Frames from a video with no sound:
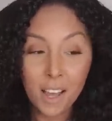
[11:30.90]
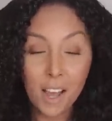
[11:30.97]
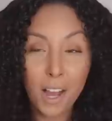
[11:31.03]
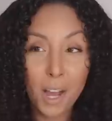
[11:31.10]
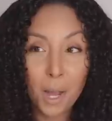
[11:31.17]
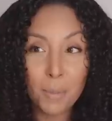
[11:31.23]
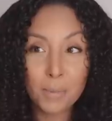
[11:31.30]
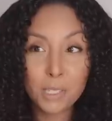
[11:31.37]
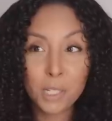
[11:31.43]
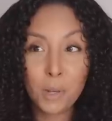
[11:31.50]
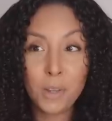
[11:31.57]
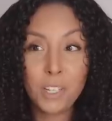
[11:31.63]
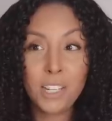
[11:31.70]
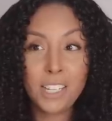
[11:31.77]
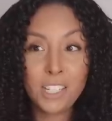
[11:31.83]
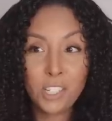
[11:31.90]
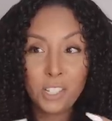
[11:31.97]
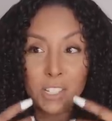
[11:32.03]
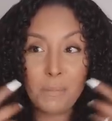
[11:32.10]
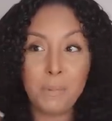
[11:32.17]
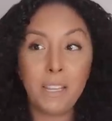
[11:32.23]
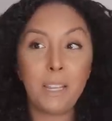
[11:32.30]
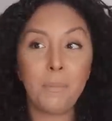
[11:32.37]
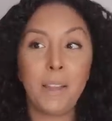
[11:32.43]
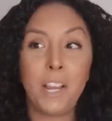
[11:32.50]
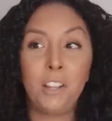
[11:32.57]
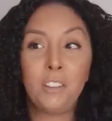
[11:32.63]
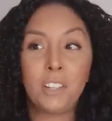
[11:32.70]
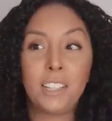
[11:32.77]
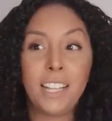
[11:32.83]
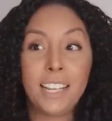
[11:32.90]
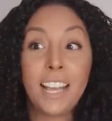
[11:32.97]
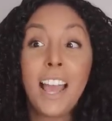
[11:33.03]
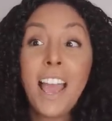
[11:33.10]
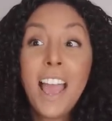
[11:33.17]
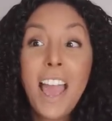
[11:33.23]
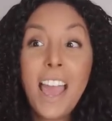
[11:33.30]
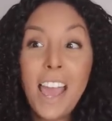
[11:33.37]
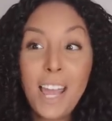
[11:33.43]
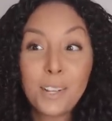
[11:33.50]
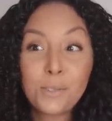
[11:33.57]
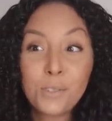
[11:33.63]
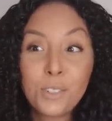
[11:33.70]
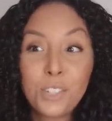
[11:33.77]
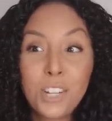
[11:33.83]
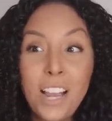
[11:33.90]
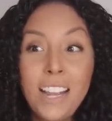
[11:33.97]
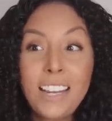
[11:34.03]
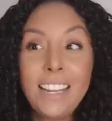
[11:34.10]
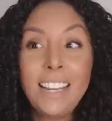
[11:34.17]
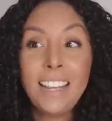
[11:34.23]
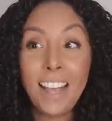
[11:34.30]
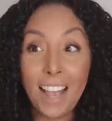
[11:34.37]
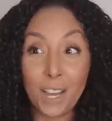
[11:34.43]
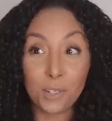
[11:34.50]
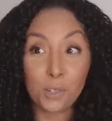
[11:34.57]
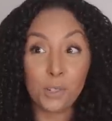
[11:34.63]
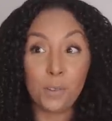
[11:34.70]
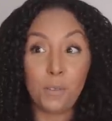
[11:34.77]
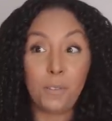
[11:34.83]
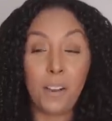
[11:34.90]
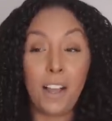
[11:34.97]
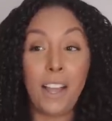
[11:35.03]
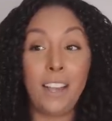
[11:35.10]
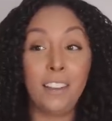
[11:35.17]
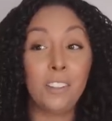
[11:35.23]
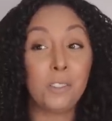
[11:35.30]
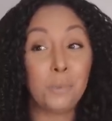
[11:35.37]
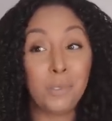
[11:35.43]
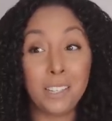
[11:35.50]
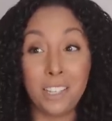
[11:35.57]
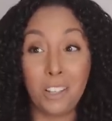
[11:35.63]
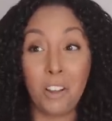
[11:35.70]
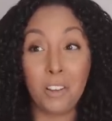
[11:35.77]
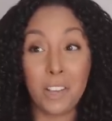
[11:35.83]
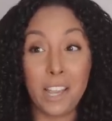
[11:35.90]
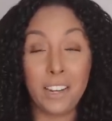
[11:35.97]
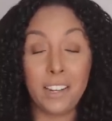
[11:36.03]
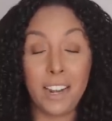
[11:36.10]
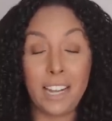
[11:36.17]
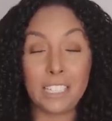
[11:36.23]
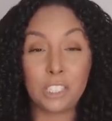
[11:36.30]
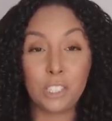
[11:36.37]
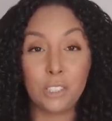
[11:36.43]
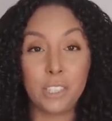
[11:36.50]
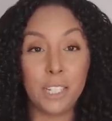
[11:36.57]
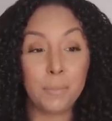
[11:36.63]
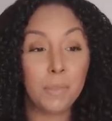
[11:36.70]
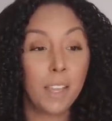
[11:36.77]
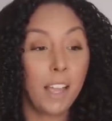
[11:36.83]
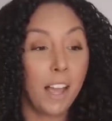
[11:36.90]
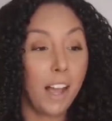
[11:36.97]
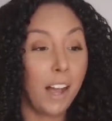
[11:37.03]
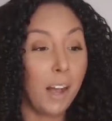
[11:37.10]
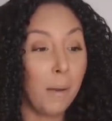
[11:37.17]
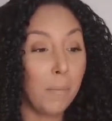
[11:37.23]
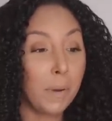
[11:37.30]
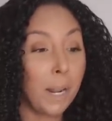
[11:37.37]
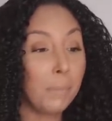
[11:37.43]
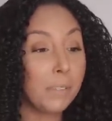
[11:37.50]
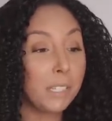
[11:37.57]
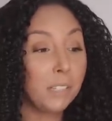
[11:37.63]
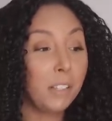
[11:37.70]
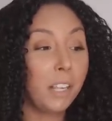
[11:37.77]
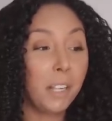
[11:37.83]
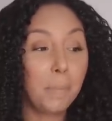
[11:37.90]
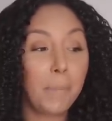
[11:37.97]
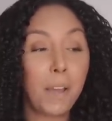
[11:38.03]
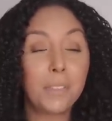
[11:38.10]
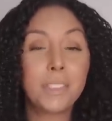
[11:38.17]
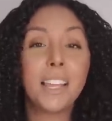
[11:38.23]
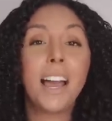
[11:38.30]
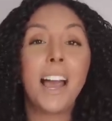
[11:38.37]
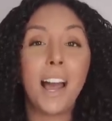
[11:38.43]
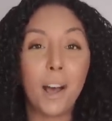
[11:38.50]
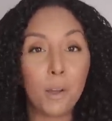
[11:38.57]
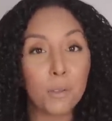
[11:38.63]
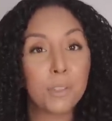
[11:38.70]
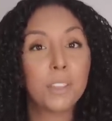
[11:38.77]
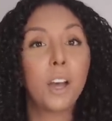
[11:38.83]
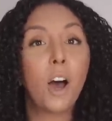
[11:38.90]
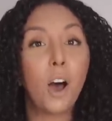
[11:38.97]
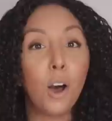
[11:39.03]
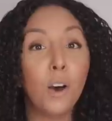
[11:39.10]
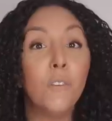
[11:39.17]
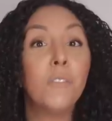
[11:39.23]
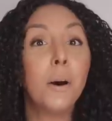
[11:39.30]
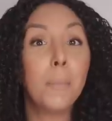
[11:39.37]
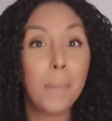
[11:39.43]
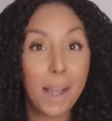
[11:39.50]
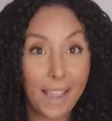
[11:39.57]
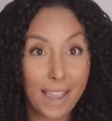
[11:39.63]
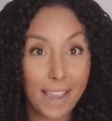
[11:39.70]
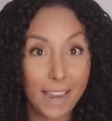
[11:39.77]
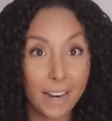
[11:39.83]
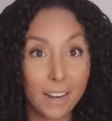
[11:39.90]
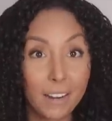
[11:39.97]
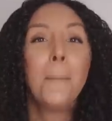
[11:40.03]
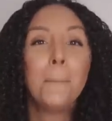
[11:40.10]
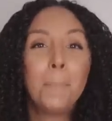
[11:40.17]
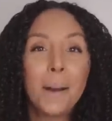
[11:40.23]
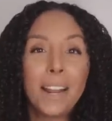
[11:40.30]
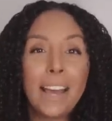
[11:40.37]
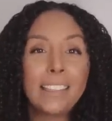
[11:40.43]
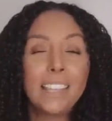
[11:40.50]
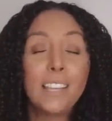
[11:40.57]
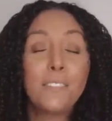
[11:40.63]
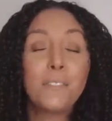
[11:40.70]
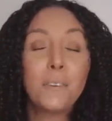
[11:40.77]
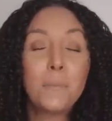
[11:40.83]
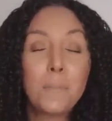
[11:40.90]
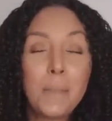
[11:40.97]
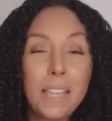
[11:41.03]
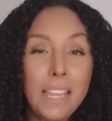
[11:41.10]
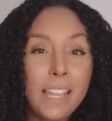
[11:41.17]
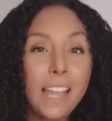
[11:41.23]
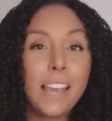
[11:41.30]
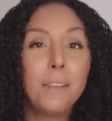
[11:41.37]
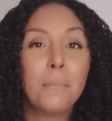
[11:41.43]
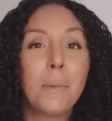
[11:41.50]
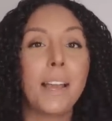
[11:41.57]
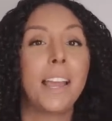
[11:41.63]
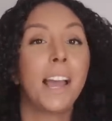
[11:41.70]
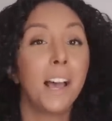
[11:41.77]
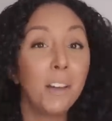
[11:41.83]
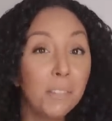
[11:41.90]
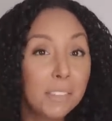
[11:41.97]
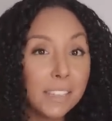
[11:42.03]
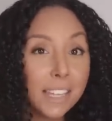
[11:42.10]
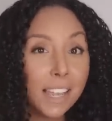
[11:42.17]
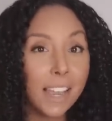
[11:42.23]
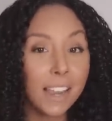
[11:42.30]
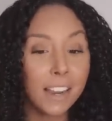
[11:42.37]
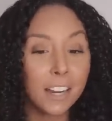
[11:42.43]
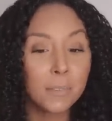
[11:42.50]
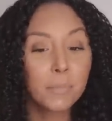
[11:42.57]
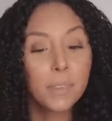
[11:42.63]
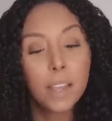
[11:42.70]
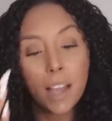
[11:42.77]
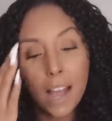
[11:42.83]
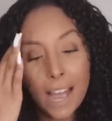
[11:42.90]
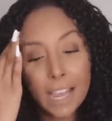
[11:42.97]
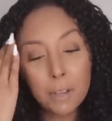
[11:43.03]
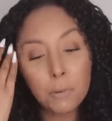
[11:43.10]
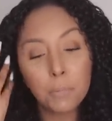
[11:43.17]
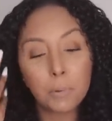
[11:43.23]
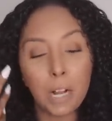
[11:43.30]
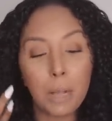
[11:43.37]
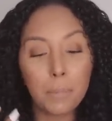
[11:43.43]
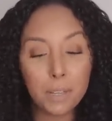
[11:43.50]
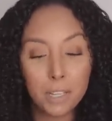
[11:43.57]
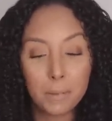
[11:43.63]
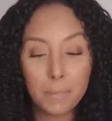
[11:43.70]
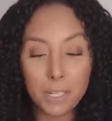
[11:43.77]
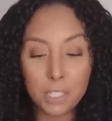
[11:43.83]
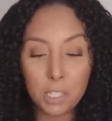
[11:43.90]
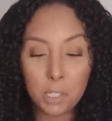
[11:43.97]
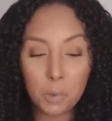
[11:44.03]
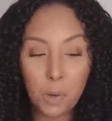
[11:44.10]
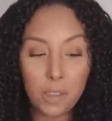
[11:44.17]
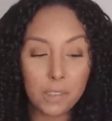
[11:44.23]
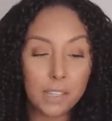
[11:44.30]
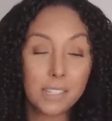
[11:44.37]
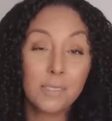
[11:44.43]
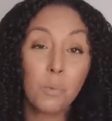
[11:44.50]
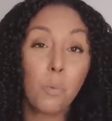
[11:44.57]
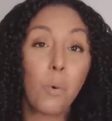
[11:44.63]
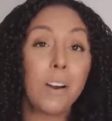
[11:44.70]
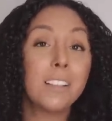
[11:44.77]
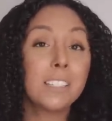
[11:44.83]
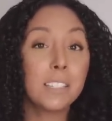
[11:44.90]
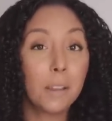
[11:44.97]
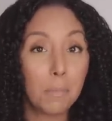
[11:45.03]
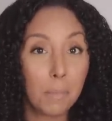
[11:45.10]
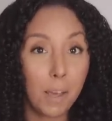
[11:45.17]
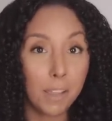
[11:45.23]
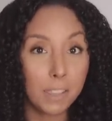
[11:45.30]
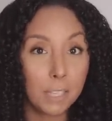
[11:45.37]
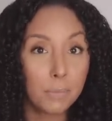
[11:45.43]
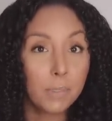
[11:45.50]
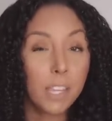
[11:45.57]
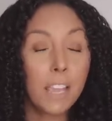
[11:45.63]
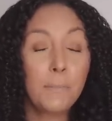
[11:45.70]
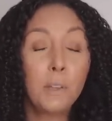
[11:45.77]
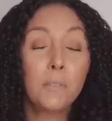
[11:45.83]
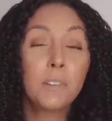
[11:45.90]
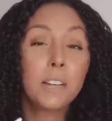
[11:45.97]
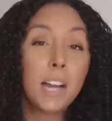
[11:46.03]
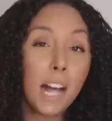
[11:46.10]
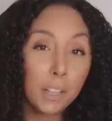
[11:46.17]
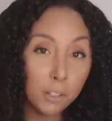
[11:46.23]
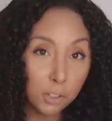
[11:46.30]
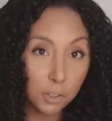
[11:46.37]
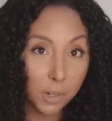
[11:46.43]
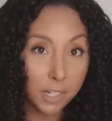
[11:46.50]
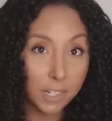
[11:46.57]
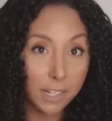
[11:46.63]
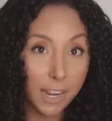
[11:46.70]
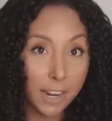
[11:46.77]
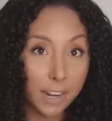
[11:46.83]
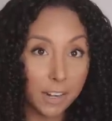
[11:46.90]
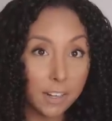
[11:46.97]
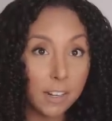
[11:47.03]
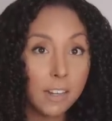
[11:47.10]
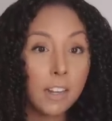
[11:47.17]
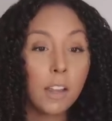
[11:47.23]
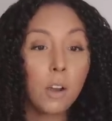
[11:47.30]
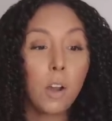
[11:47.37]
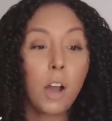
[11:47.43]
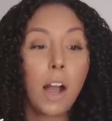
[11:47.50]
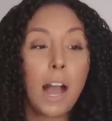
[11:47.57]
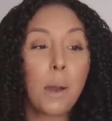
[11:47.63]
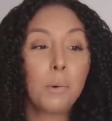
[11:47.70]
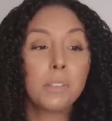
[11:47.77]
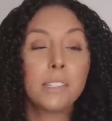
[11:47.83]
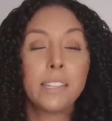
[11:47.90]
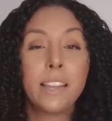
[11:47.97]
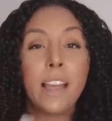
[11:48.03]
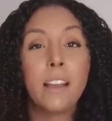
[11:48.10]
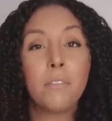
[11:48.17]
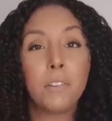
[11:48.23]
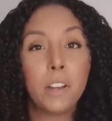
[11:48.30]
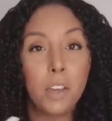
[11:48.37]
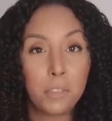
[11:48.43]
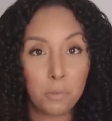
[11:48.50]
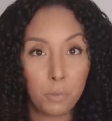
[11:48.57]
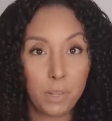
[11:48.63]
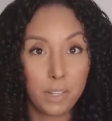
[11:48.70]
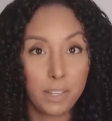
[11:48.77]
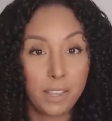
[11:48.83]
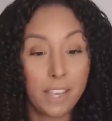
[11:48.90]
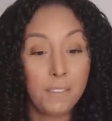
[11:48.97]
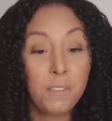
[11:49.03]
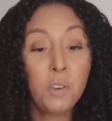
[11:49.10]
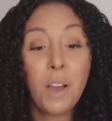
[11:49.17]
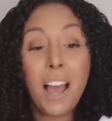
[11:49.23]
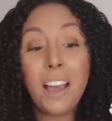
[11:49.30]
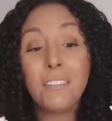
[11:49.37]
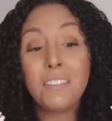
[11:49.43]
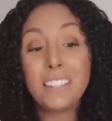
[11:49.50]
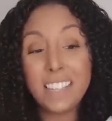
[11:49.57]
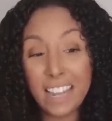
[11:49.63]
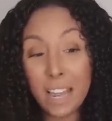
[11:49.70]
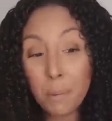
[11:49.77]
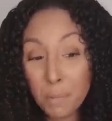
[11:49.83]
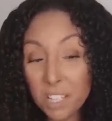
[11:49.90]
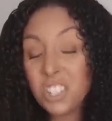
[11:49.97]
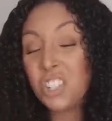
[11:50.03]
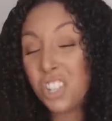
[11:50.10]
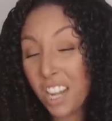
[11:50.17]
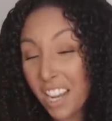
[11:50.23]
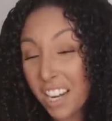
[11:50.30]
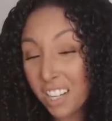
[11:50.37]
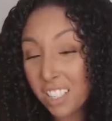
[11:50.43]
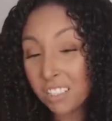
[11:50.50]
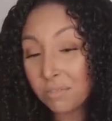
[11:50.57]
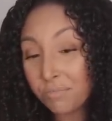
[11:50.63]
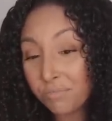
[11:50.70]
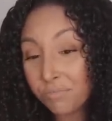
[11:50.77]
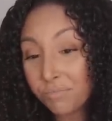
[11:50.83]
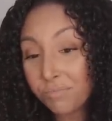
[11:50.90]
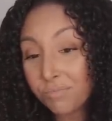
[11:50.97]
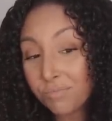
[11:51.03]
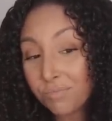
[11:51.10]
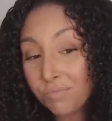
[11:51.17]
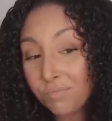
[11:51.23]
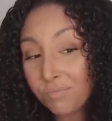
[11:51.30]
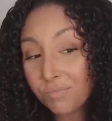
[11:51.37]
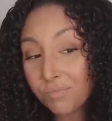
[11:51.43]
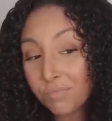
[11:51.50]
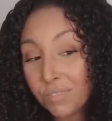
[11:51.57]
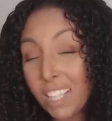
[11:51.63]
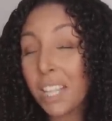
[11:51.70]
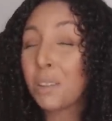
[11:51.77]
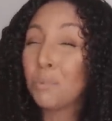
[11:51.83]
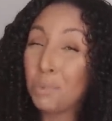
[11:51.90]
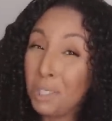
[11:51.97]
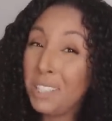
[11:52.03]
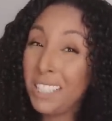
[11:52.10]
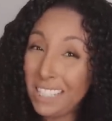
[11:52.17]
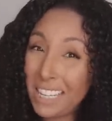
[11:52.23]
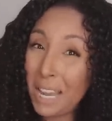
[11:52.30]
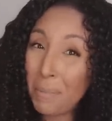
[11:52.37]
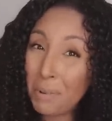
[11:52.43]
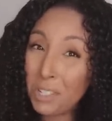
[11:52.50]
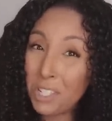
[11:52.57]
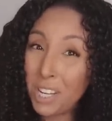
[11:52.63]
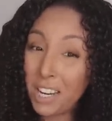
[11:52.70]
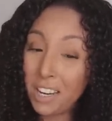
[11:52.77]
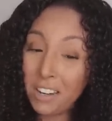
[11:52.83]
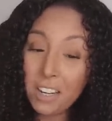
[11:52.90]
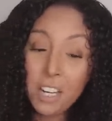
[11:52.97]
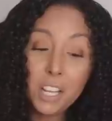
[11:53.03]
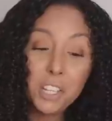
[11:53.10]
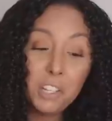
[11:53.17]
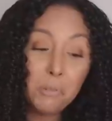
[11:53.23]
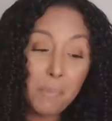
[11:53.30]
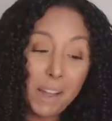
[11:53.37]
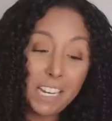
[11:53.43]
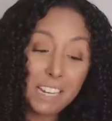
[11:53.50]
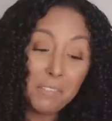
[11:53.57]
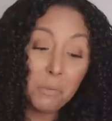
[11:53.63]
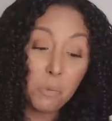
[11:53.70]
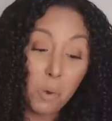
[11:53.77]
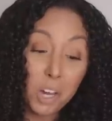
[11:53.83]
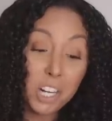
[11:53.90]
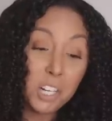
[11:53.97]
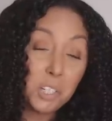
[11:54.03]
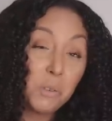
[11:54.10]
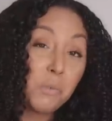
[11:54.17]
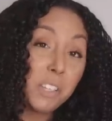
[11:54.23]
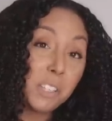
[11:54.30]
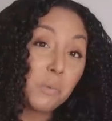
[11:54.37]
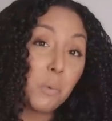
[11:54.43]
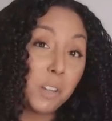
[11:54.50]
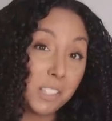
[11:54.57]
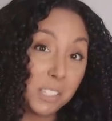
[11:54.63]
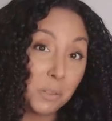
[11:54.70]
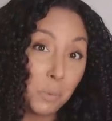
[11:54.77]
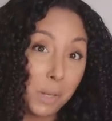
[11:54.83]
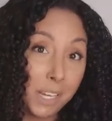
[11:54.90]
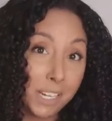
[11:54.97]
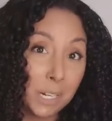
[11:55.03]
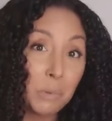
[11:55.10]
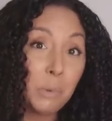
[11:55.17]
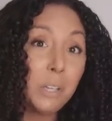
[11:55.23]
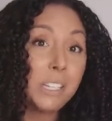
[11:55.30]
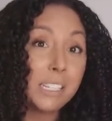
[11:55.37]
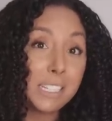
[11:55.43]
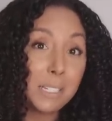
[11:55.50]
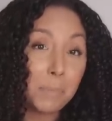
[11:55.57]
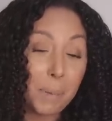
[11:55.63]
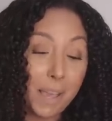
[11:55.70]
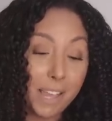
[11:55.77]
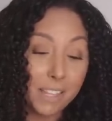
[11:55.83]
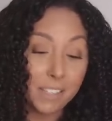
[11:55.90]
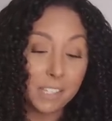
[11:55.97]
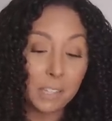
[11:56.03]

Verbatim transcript: Um, so it is just making my hair look like extra shiny, extra defined. It looks really elongated actually. Um, but I'm still all about the health of my hair. But I think for me and my healthy hair, I will probably commit to doing this once a month. If you have color treated hair, I would say every other week. If you have damaged hair, like really damaged hair, you might even want to do this once a week. It really just depends.